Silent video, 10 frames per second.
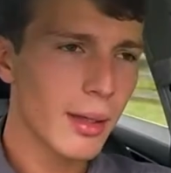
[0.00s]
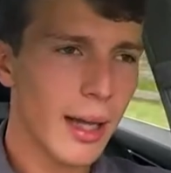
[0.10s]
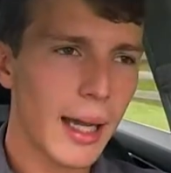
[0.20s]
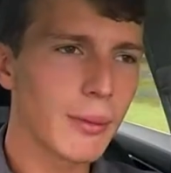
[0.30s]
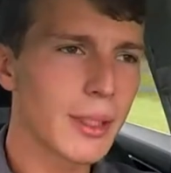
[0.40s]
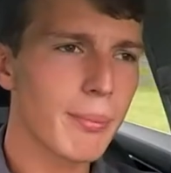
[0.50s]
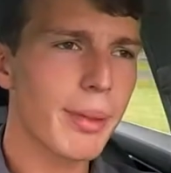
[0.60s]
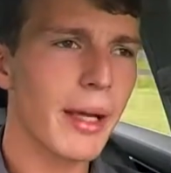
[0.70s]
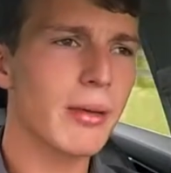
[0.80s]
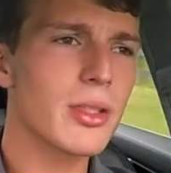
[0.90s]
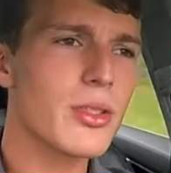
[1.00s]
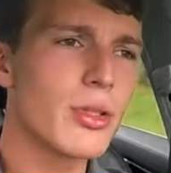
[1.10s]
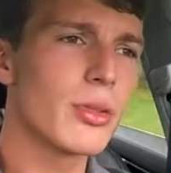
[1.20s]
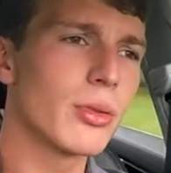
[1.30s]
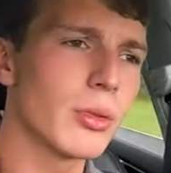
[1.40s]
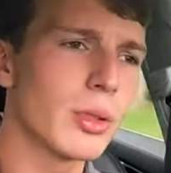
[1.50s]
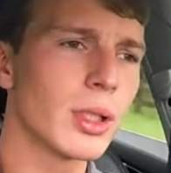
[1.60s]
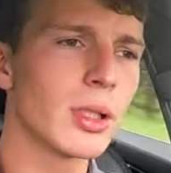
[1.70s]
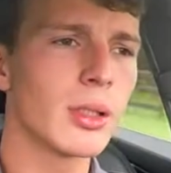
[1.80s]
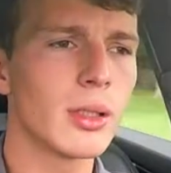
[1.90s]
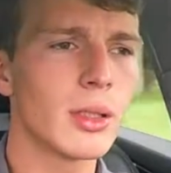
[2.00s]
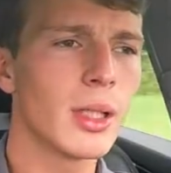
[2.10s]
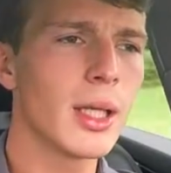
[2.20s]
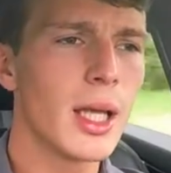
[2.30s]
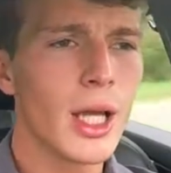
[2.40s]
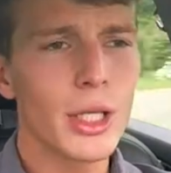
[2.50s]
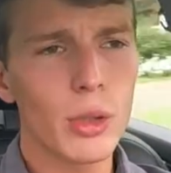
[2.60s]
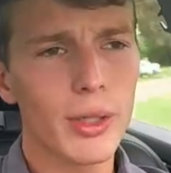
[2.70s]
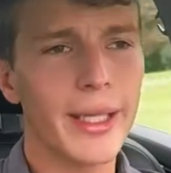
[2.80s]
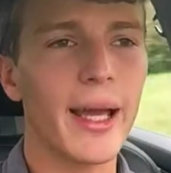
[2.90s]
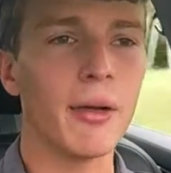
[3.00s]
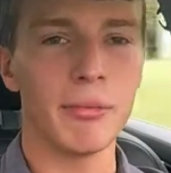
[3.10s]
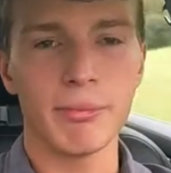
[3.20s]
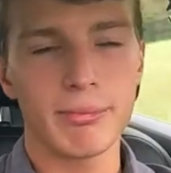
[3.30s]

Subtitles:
I would compare it to your accountant.